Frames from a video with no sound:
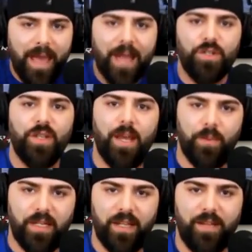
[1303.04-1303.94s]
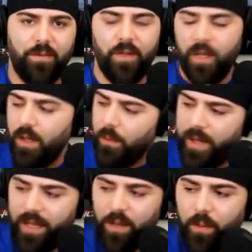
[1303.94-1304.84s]
Imagine that we did.
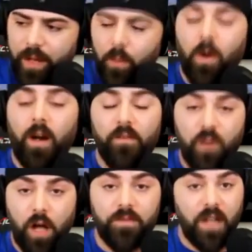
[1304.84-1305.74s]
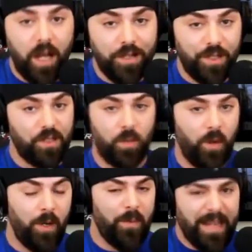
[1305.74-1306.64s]
We were involved in an unjust
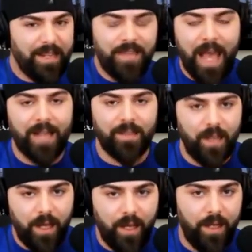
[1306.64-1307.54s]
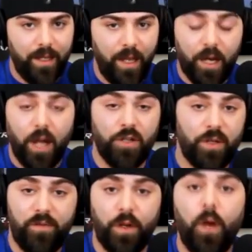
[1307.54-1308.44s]
war, and we attacked a
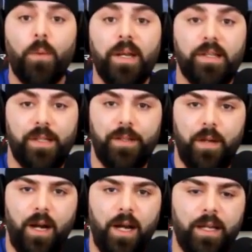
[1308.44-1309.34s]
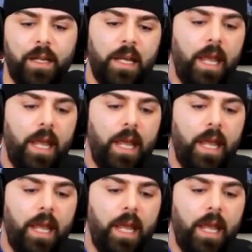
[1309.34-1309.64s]
country for no reason, all right?